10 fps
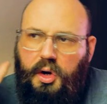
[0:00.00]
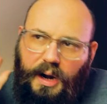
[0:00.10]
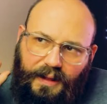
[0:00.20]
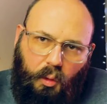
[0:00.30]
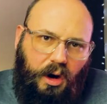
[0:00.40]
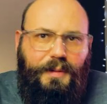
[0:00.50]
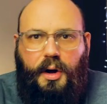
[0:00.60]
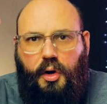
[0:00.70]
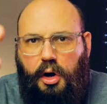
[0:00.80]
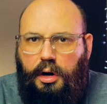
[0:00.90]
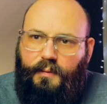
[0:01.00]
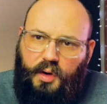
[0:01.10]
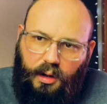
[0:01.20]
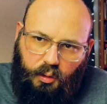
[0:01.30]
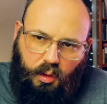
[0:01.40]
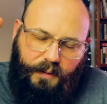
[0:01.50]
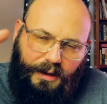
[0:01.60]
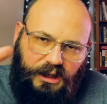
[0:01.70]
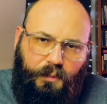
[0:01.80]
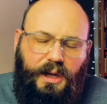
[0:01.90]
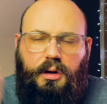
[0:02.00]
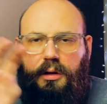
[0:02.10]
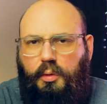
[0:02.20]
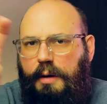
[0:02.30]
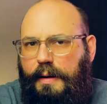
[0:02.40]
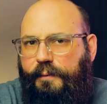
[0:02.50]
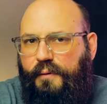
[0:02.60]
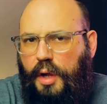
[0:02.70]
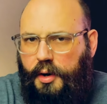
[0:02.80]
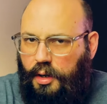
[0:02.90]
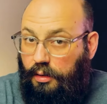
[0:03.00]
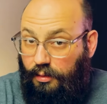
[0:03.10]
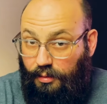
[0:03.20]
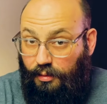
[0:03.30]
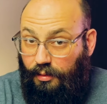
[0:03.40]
You don't have to worry about curve. You don't have to worry about spin. You don't have to worry about flutter,